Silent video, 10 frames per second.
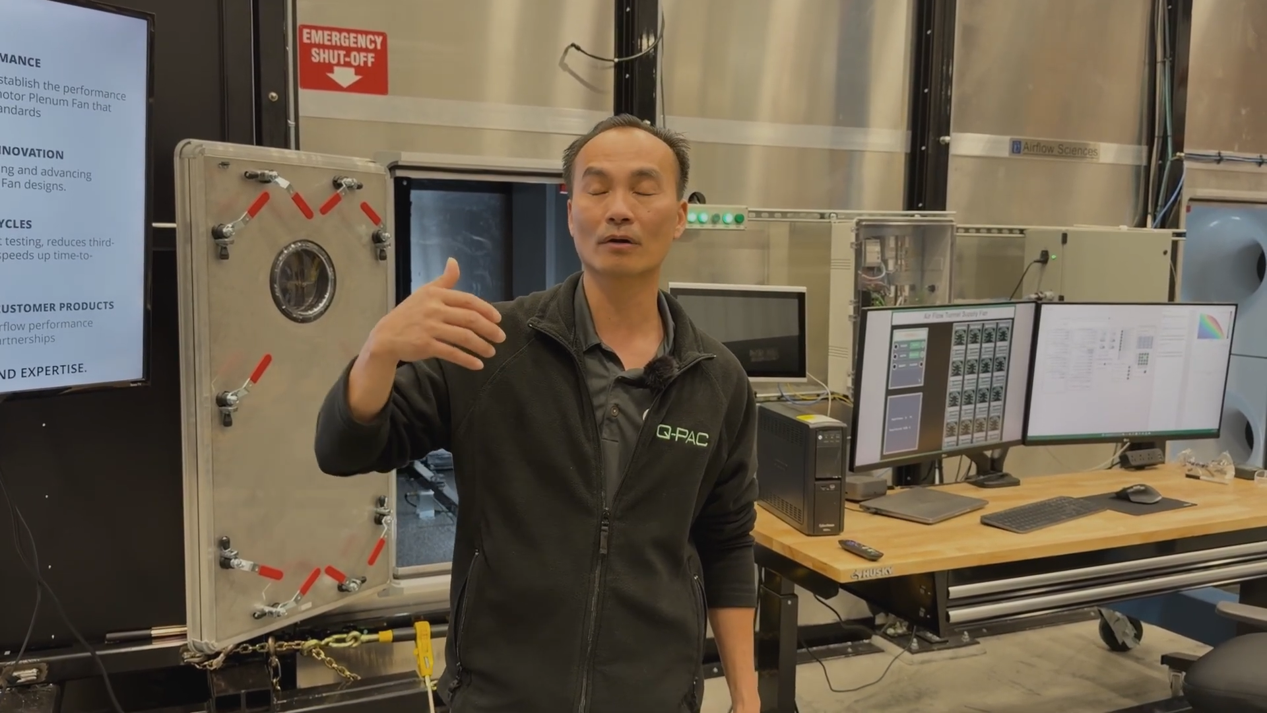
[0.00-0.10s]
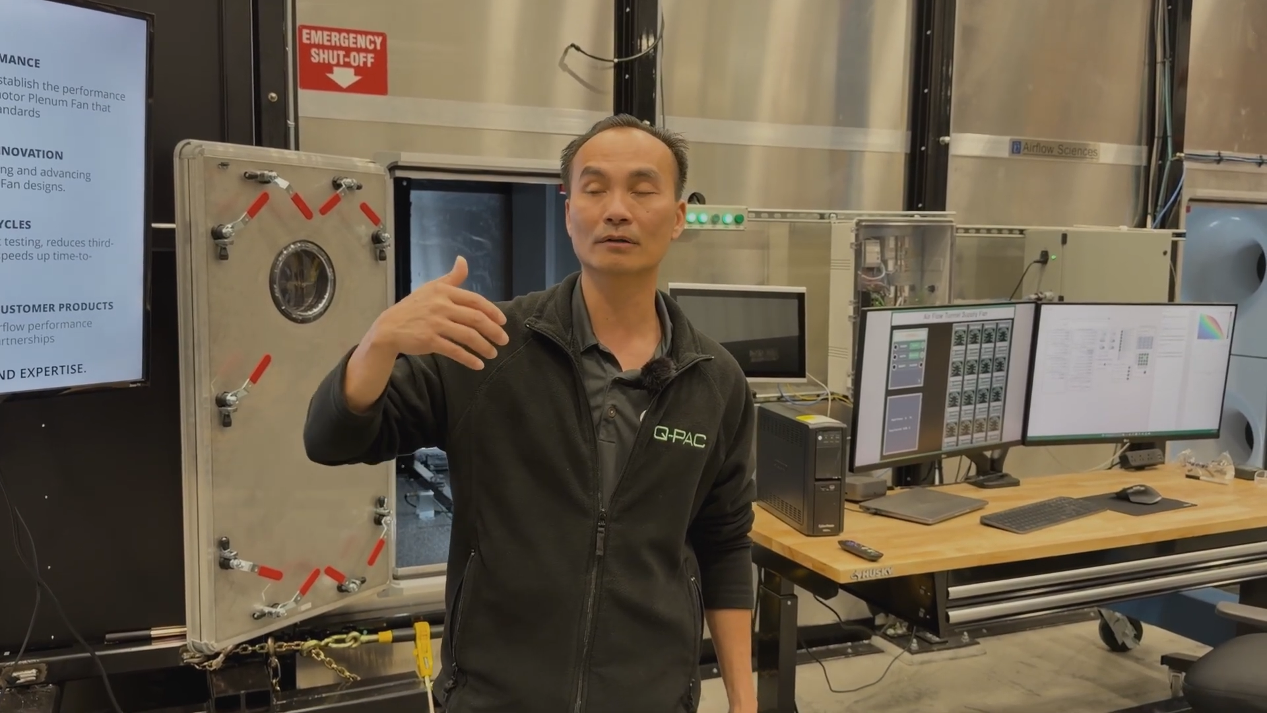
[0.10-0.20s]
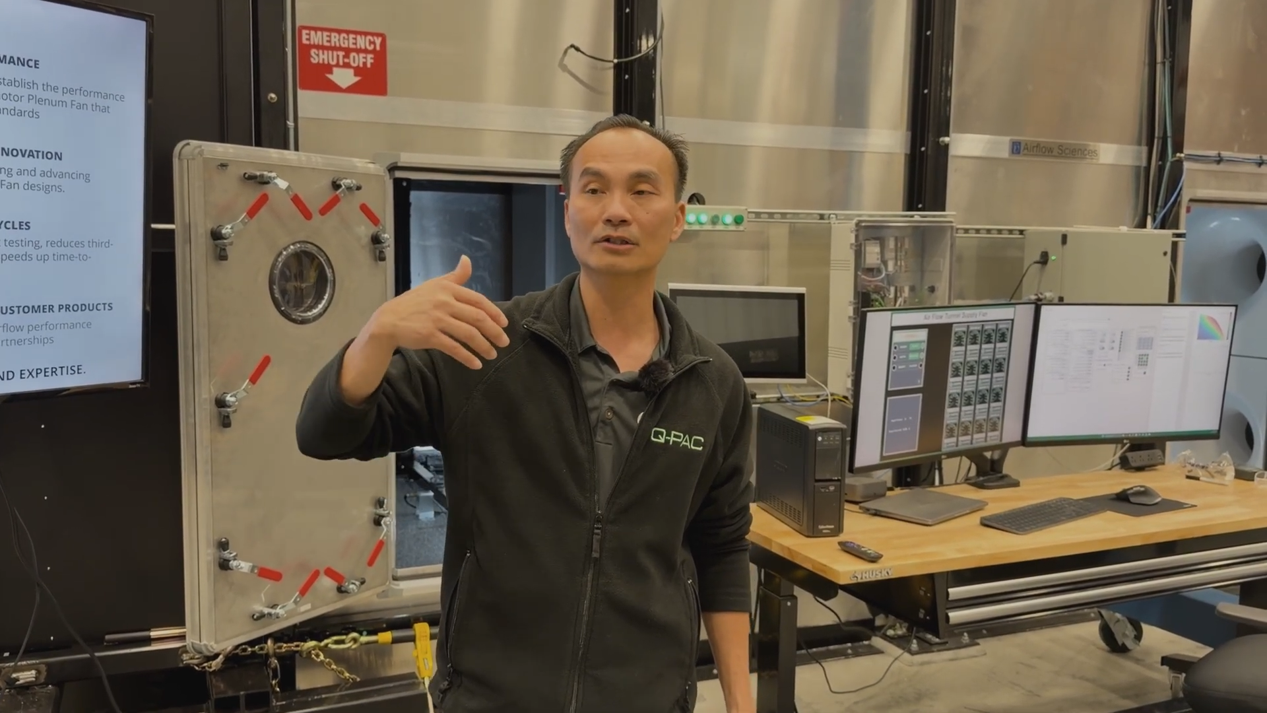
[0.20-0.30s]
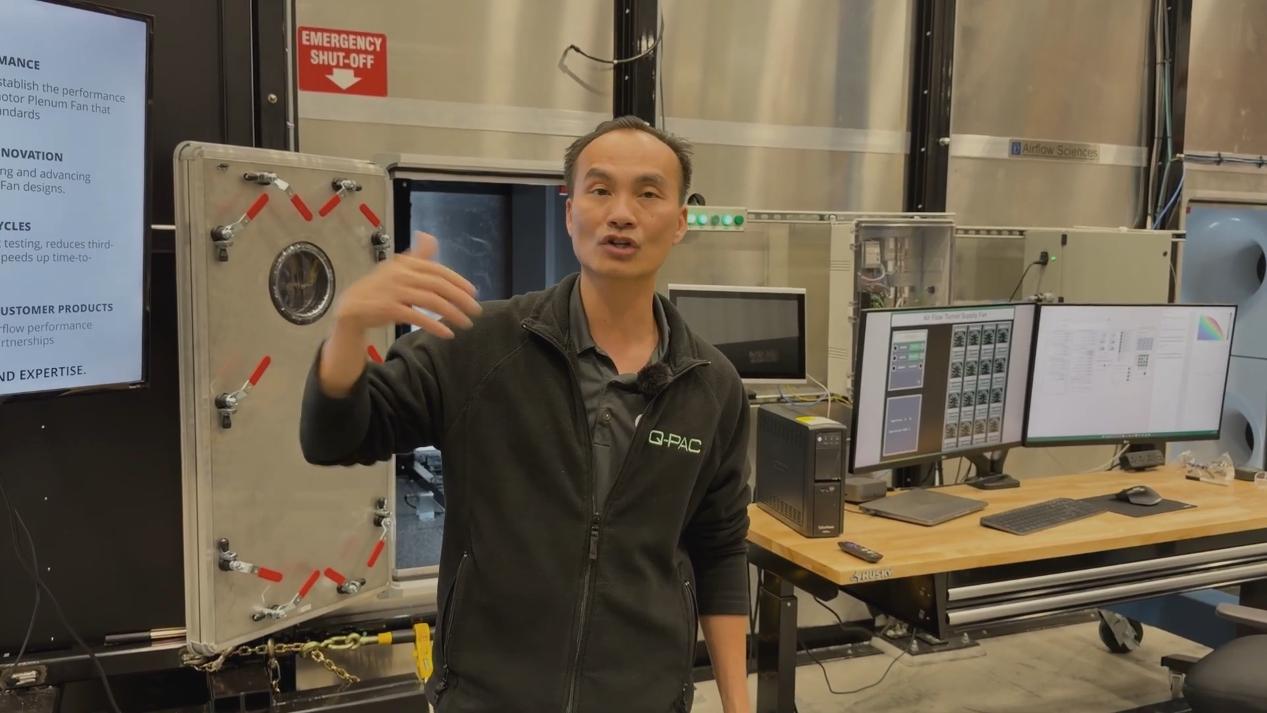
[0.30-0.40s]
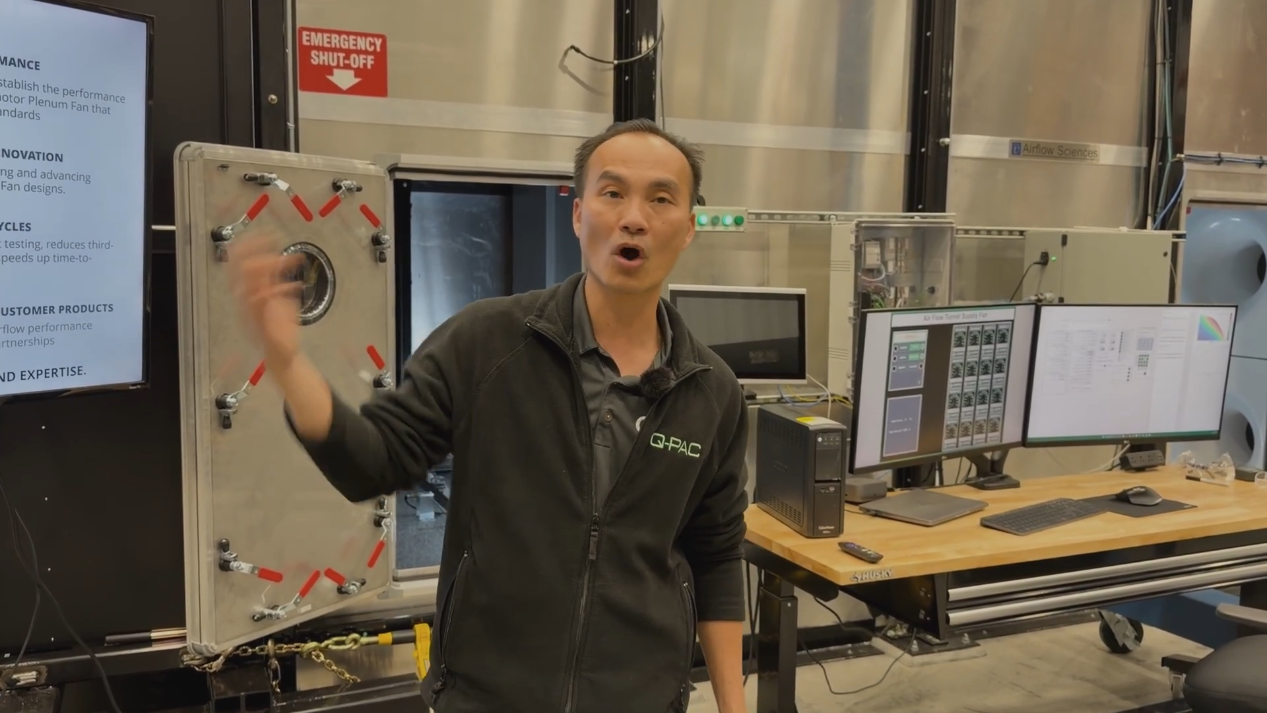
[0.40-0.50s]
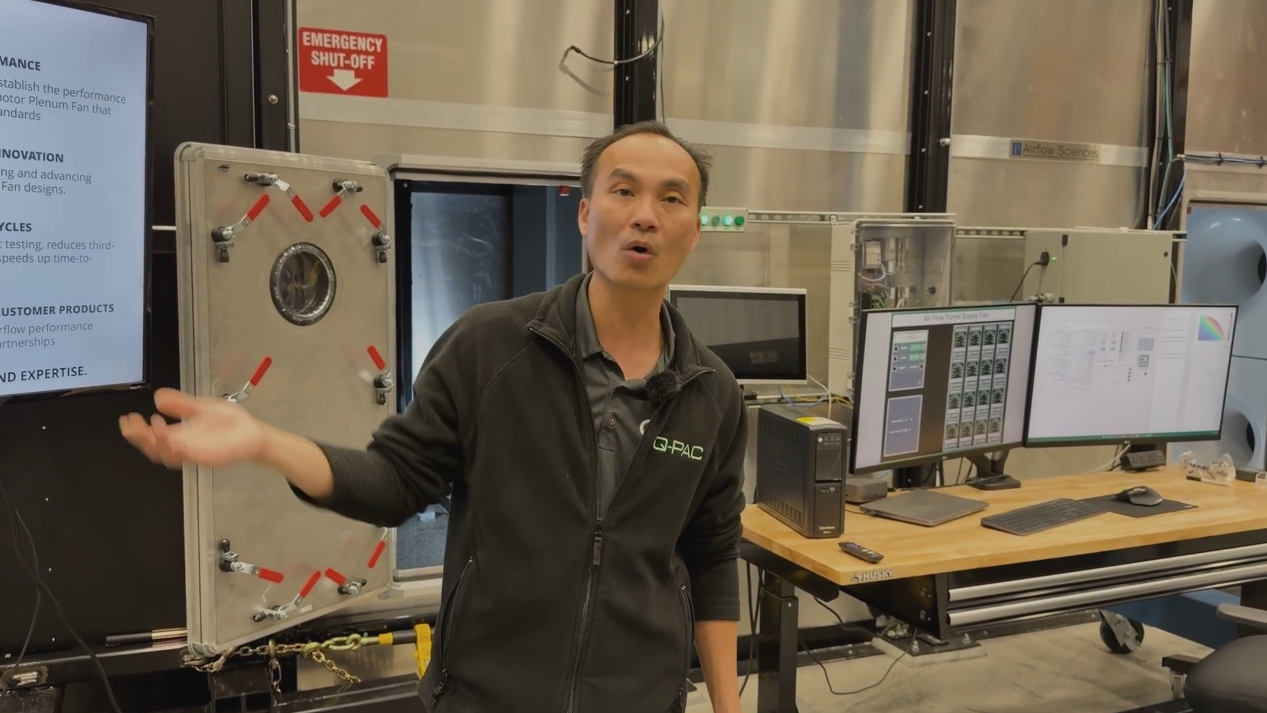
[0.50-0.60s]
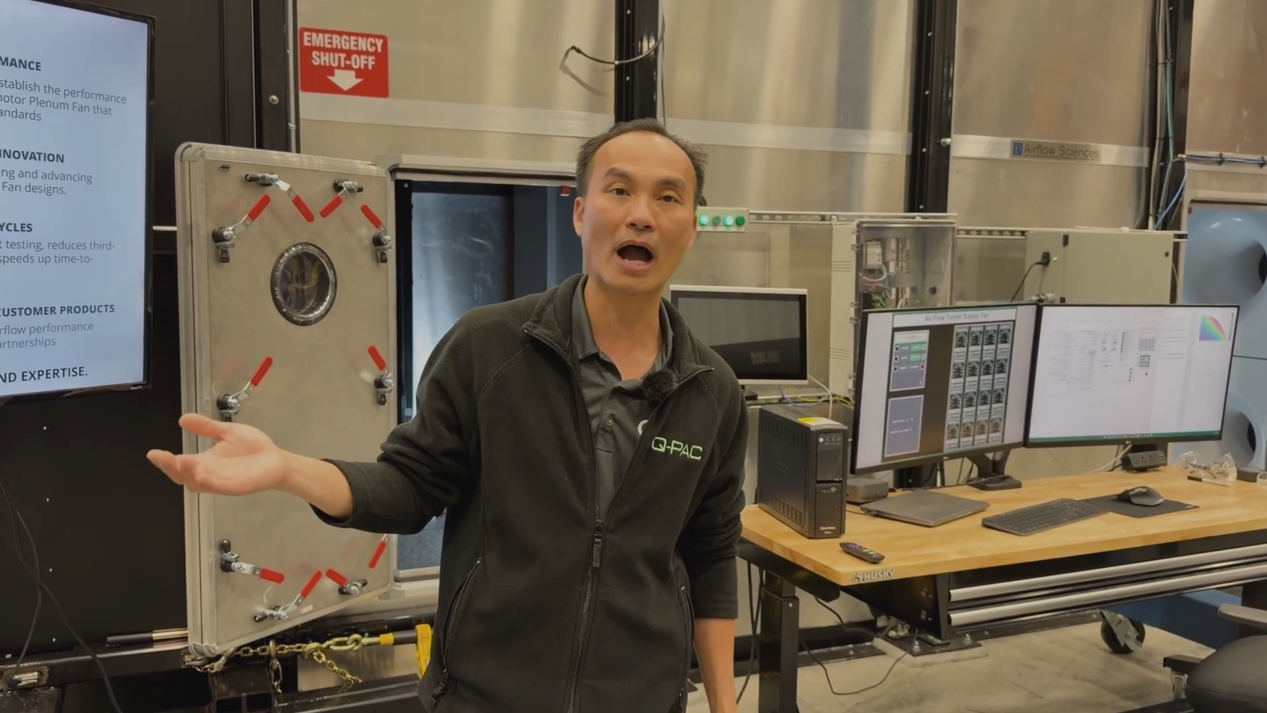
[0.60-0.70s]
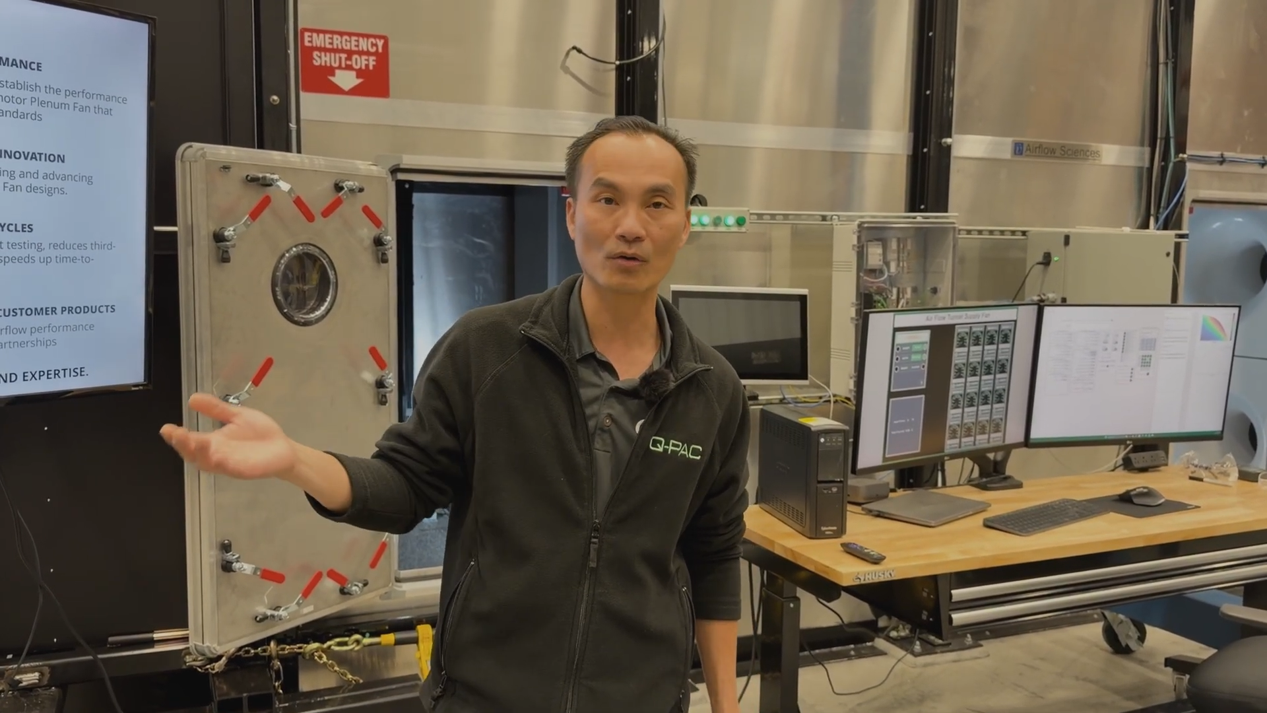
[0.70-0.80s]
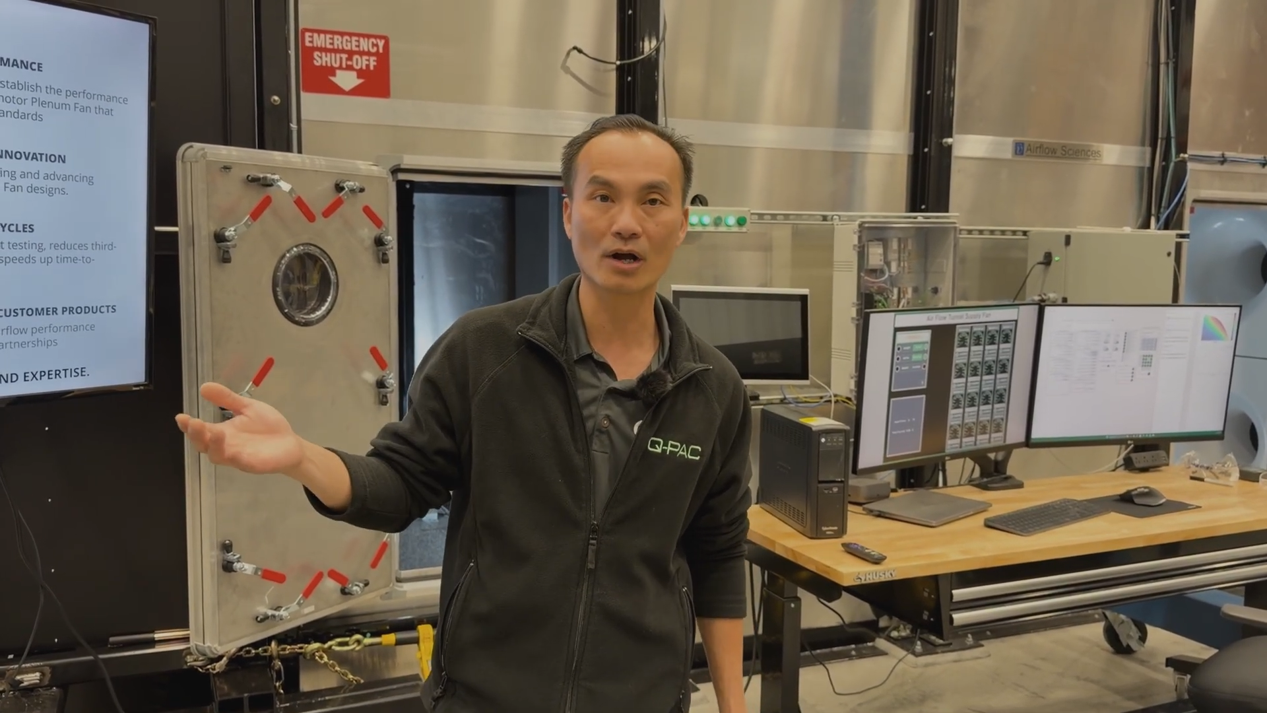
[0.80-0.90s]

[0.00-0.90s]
show our